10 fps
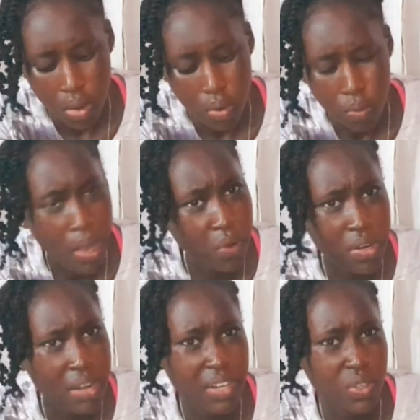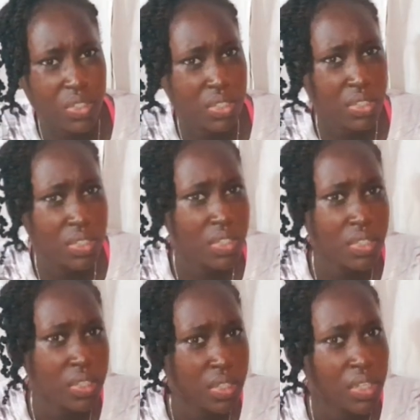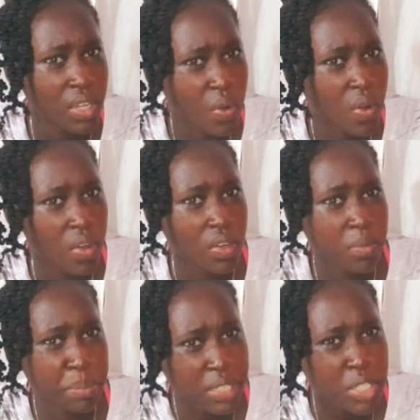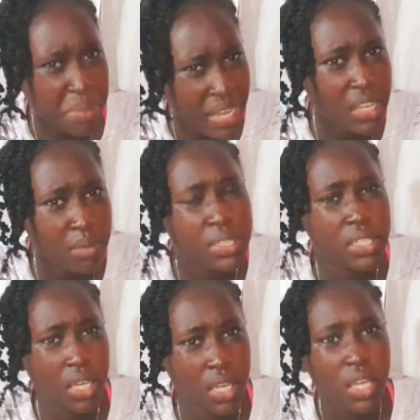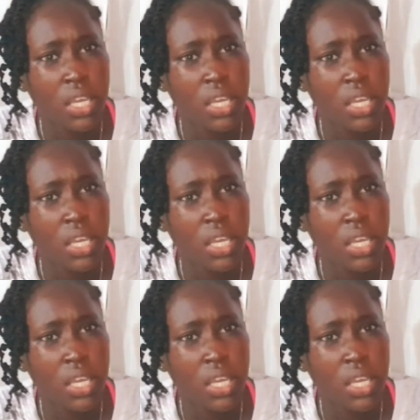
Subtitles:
why I never just, you know, pinch me and tell me say